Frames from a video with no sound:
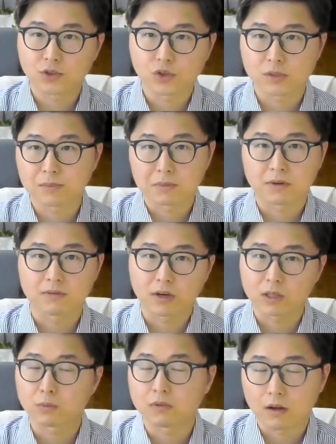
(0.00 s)
so you should be able to
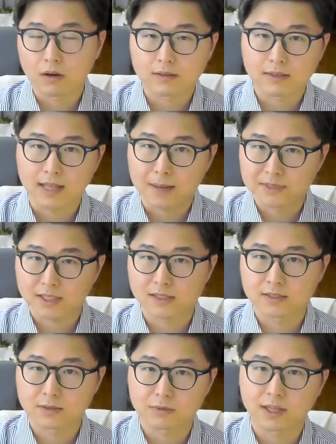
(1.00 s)
follow along the lab
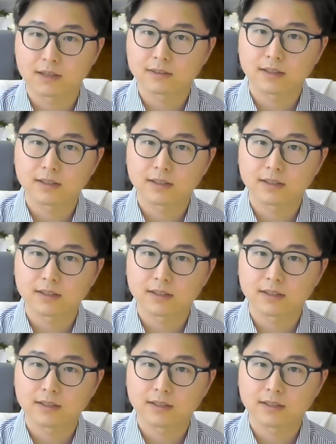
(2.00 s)
sessions without